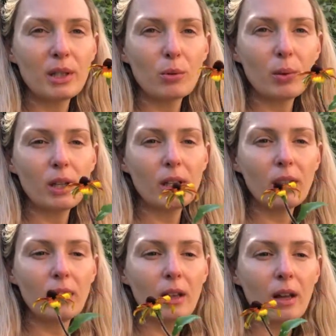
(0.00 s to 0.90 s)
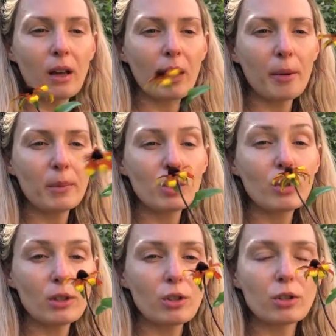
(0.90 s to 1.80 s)
between the
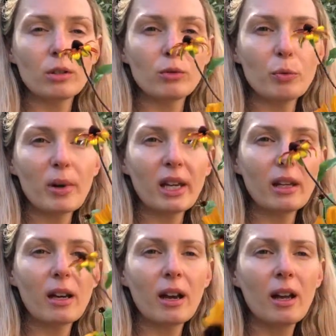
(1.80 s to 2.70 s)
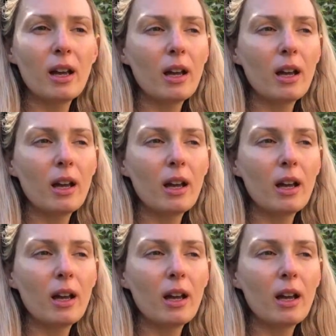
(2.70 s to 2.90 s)
traditional Rudbeckia